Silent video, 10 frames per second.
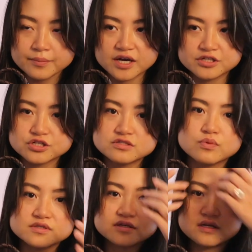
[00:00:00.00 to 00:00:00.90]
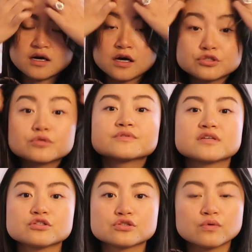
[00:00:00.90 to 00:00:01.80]
but I just wasn't
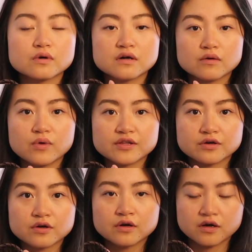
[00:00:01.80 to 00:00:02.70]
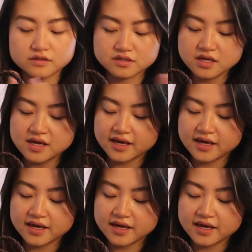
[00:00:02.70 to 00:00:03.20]
100% sure whether or not